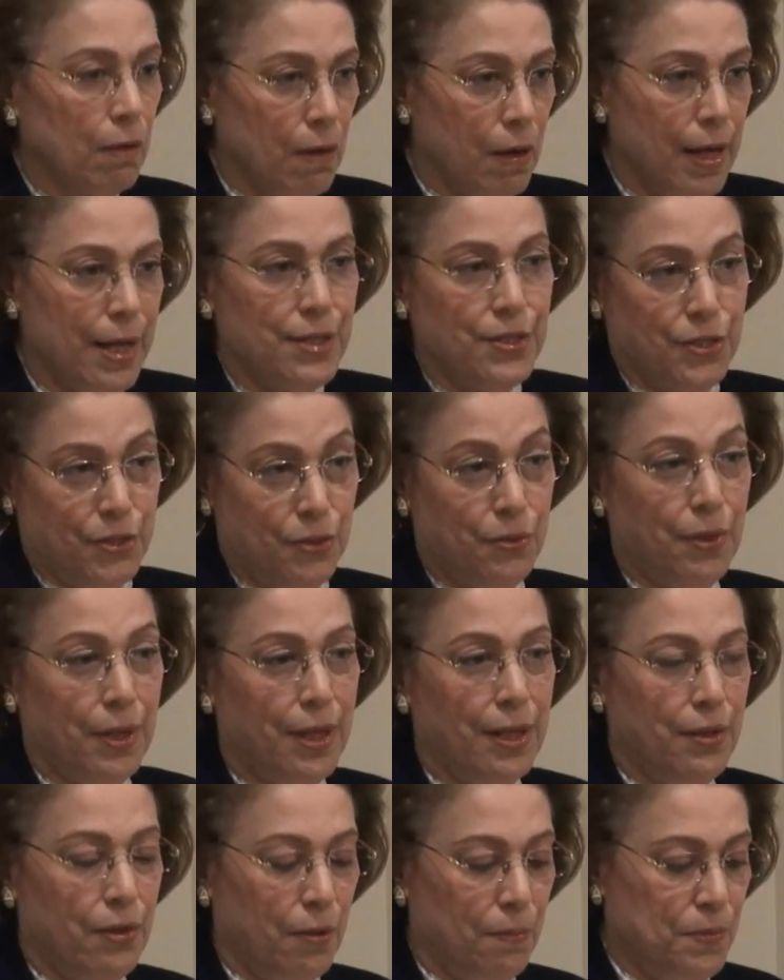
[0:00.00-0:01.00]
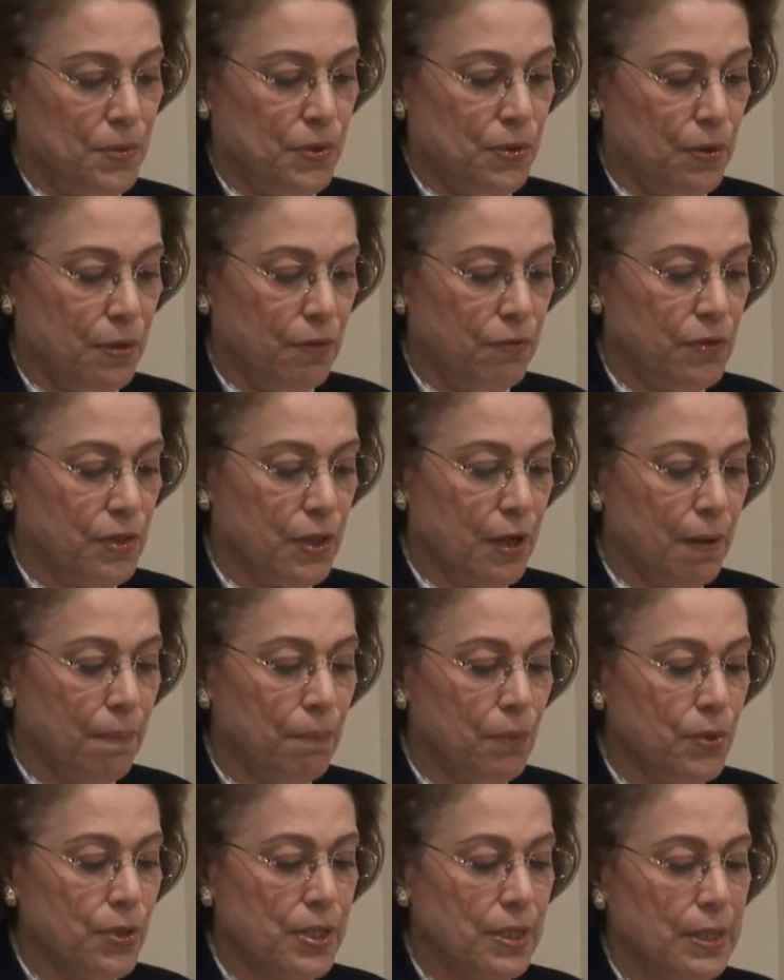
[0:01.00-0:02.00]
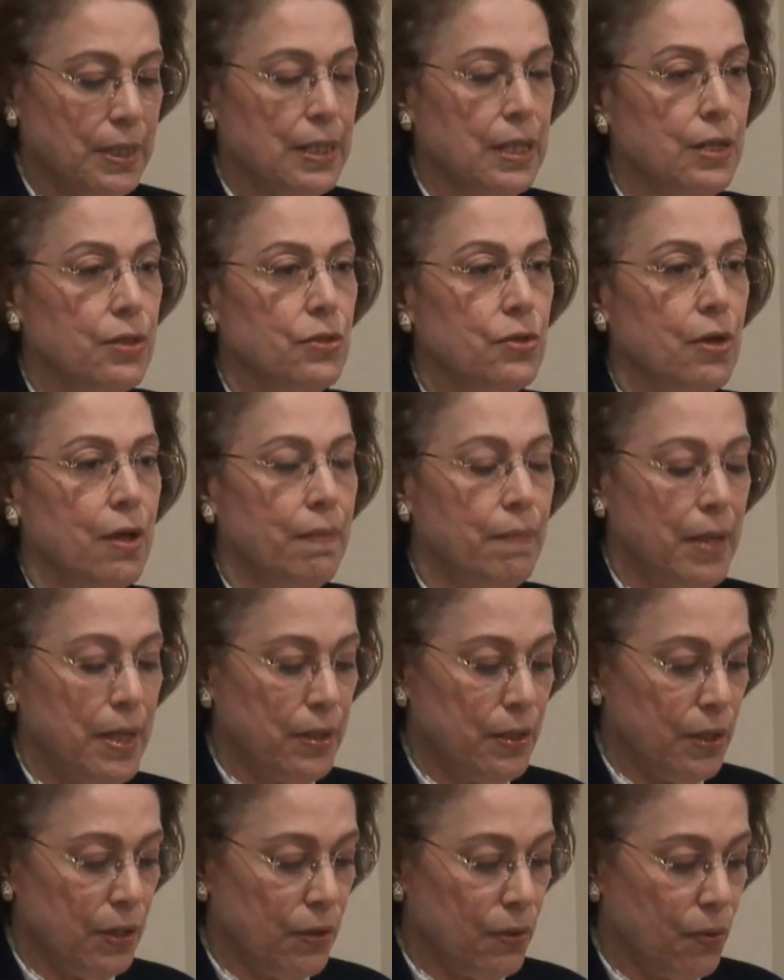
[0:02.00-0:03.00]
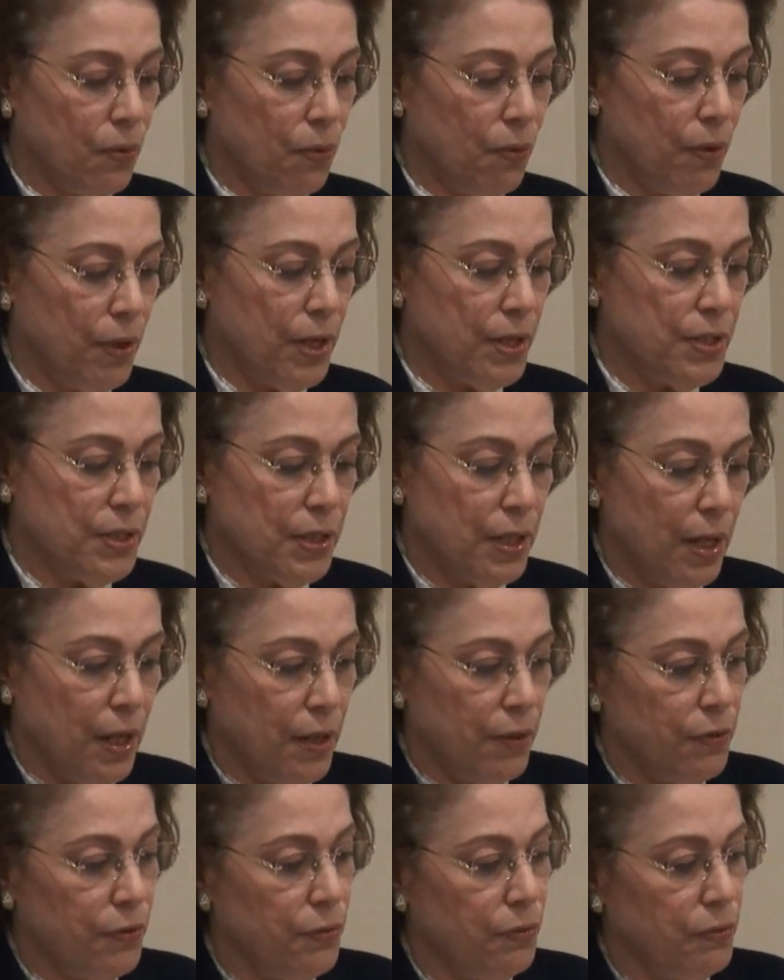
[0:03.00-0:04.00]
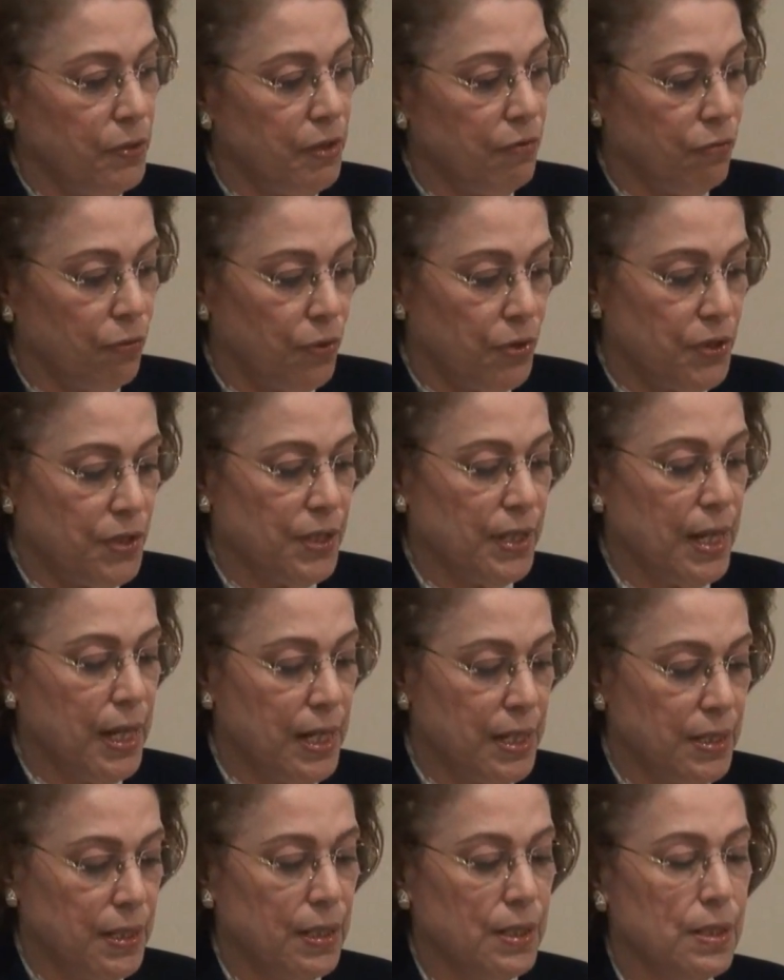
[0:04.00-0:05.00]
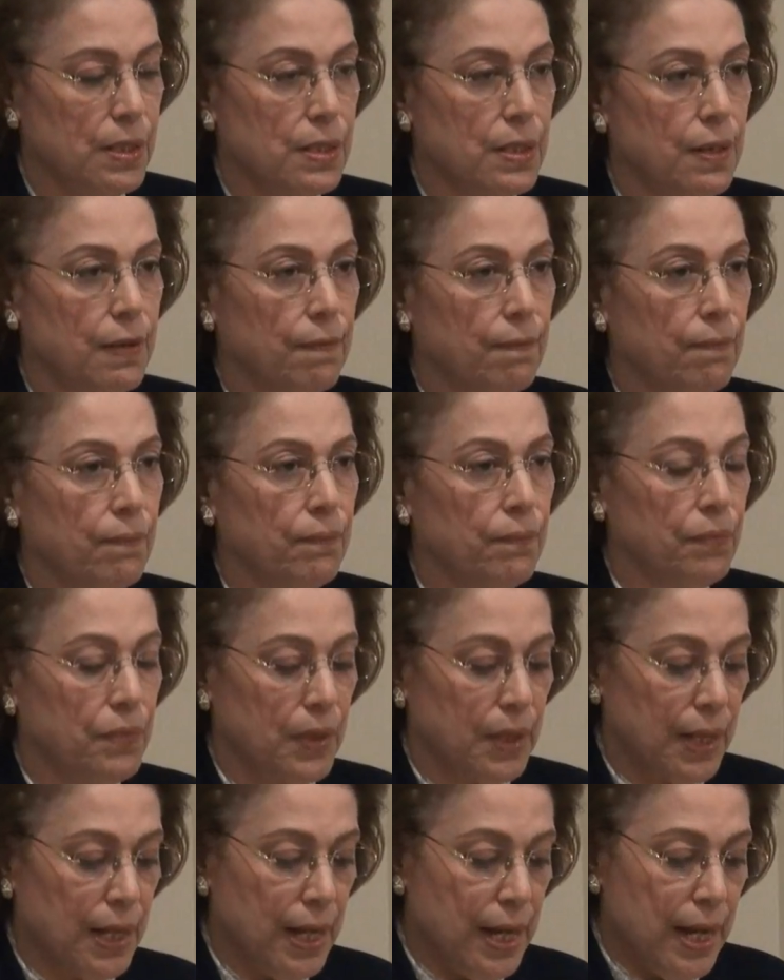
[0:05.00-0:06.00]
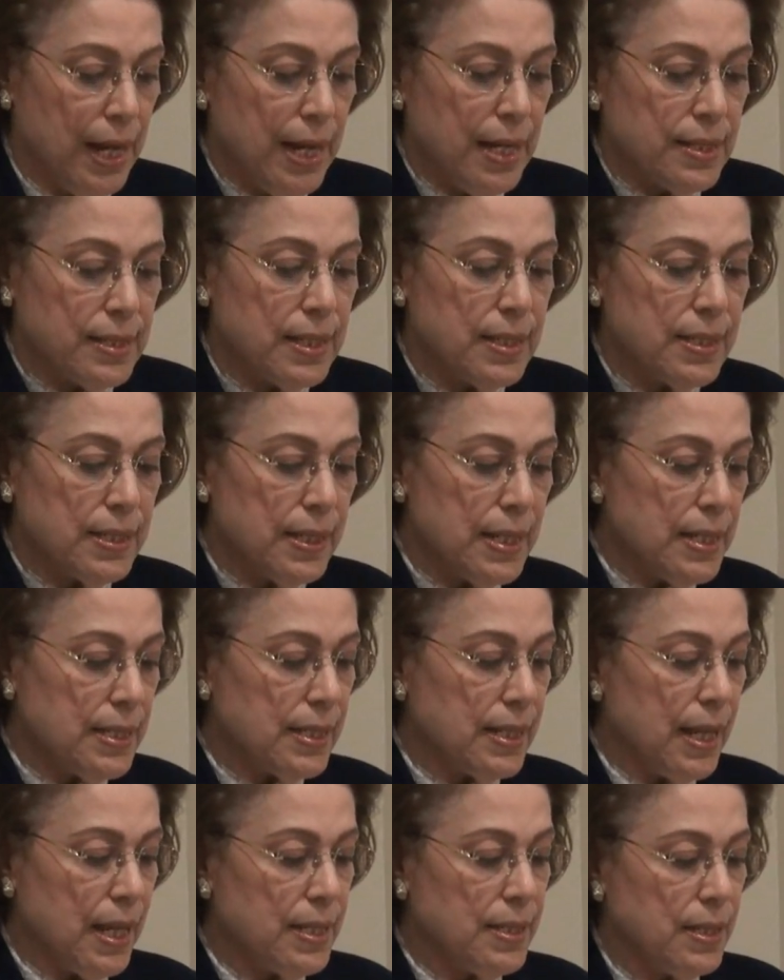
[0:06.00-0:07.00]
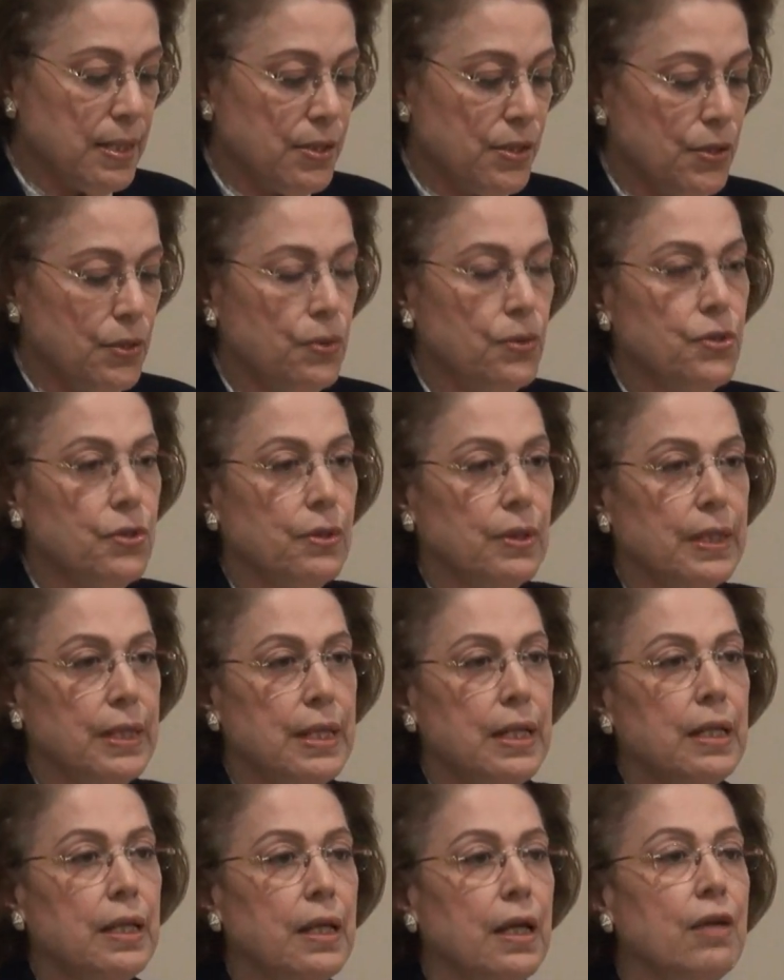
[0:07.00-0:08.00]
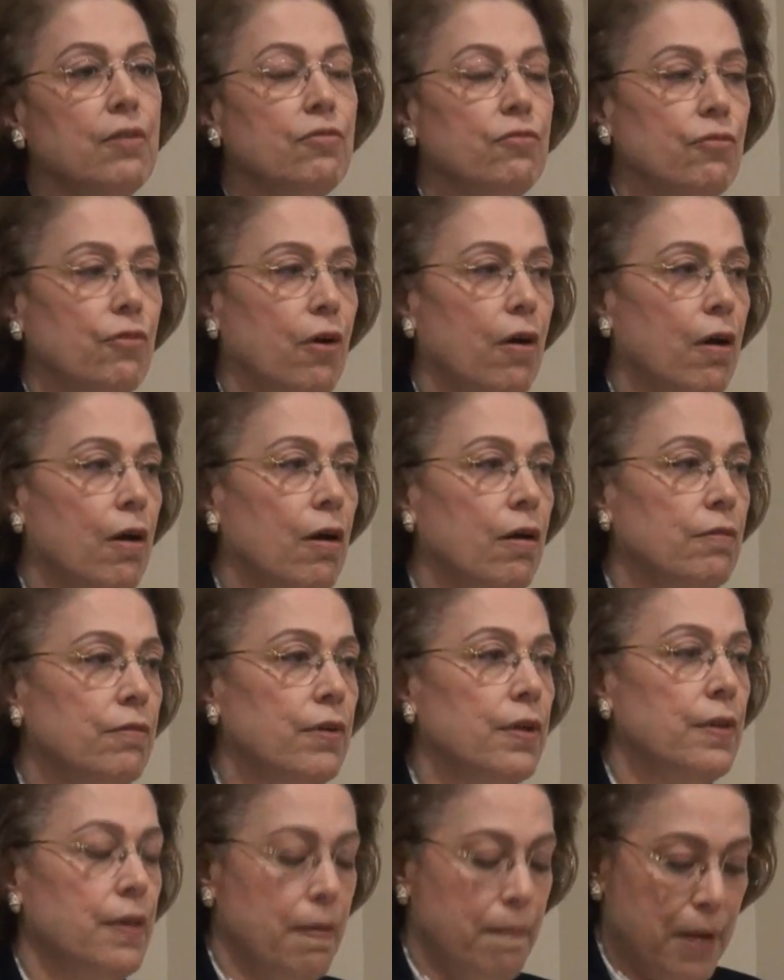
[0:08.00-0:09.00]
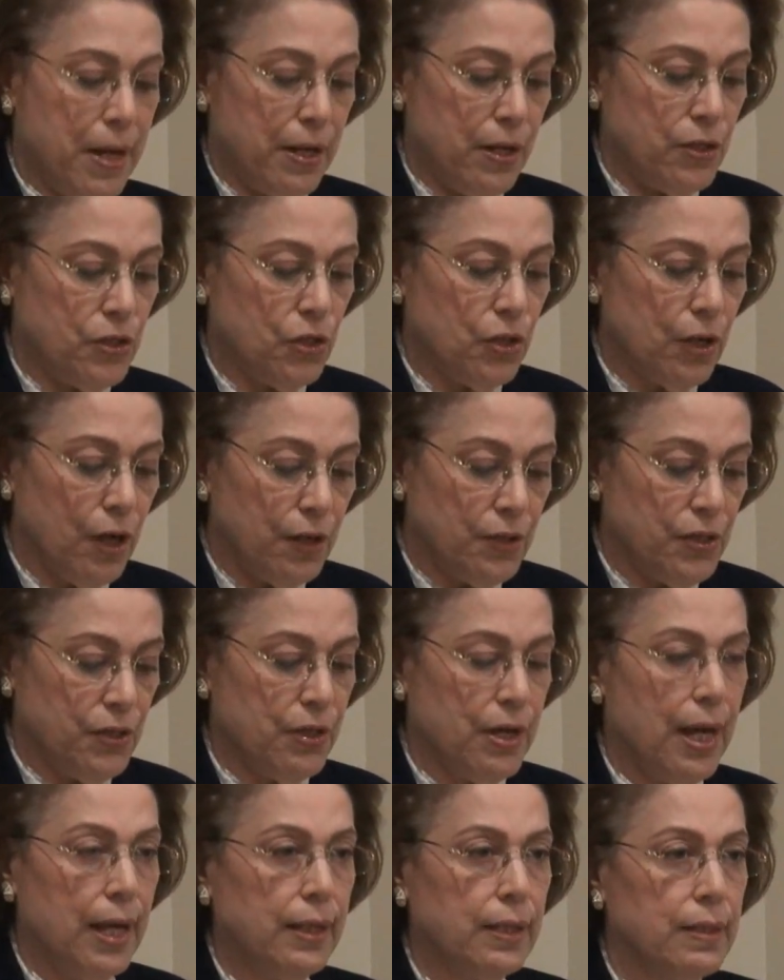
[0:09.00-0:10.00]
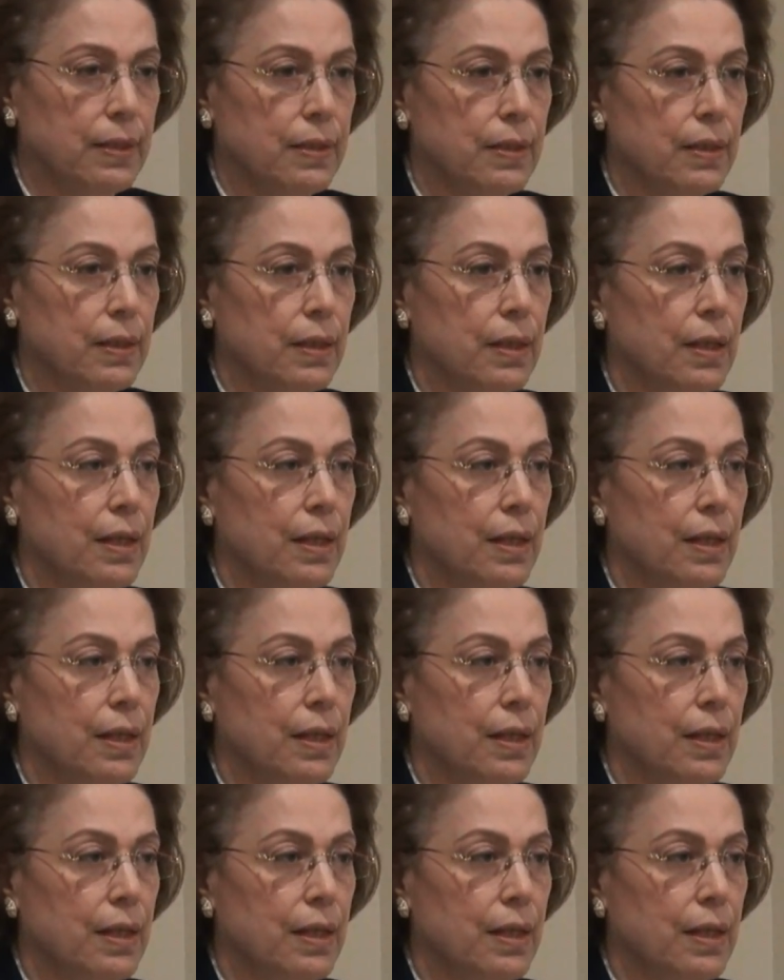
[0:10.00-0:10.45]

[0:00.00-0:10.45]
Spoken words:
law, as you had observed, come mostly into American courts through divorce cases. Since these cases usually involve the marriage contract,